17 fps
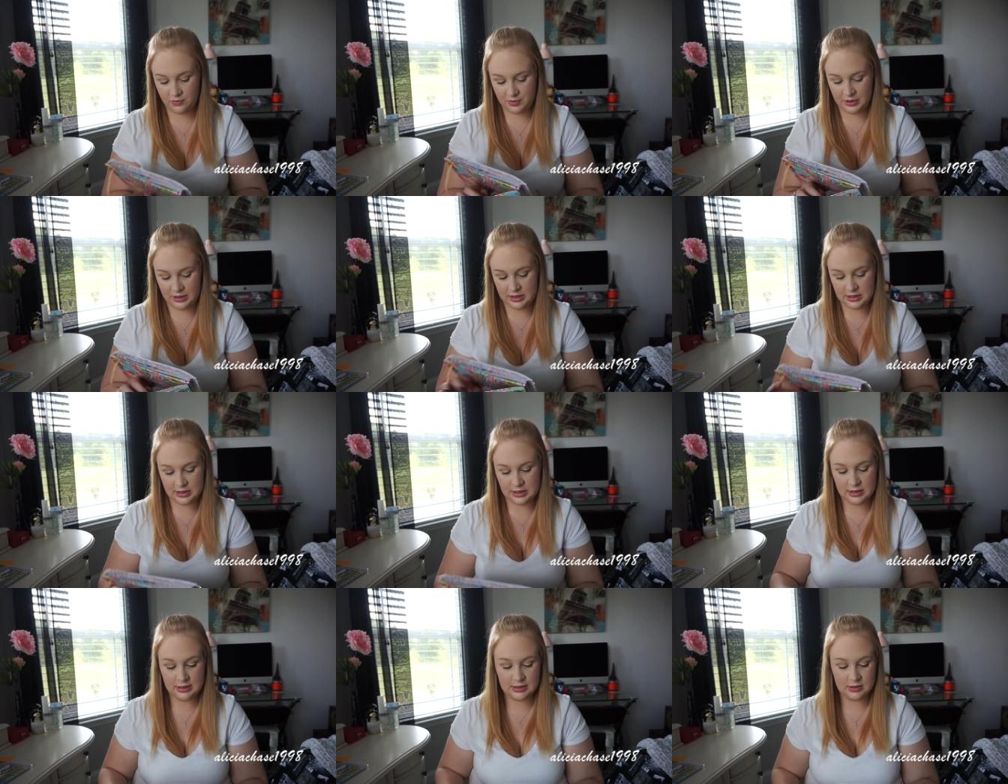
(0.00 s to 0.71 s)

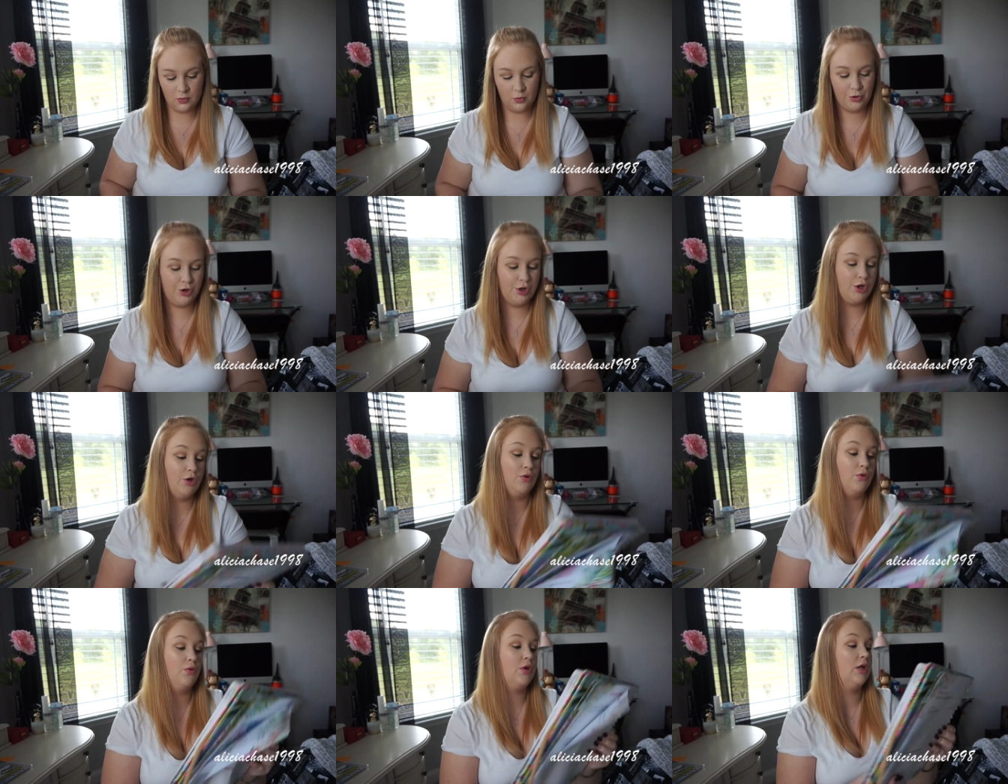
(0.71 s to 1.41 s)
places where
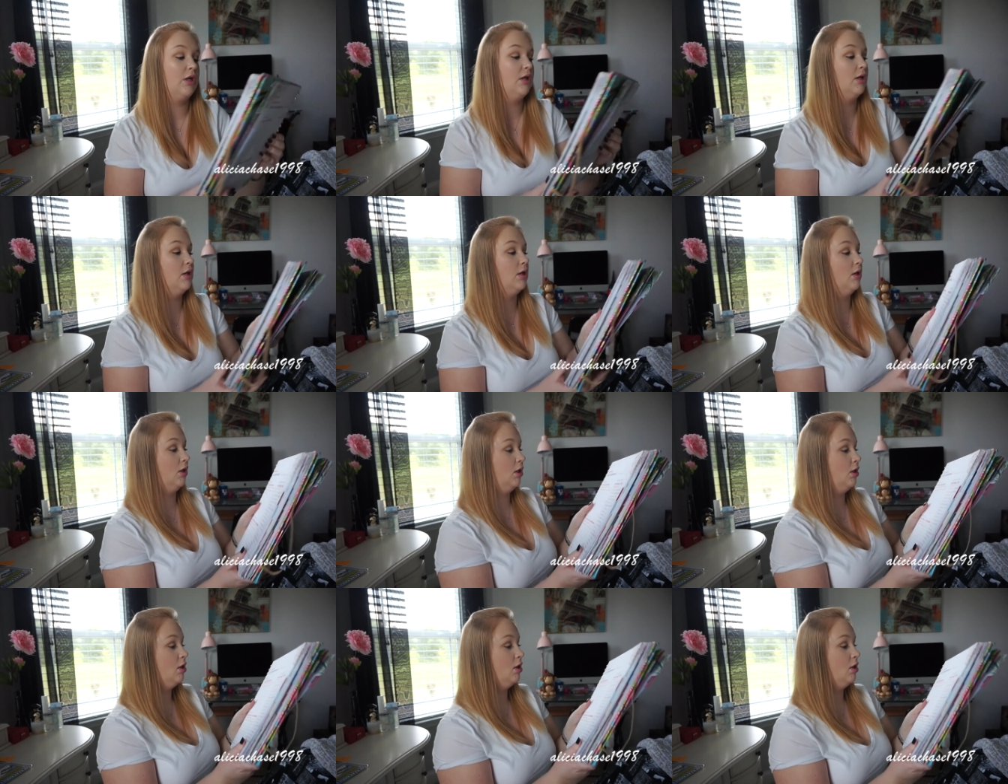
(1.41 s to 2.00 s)
you can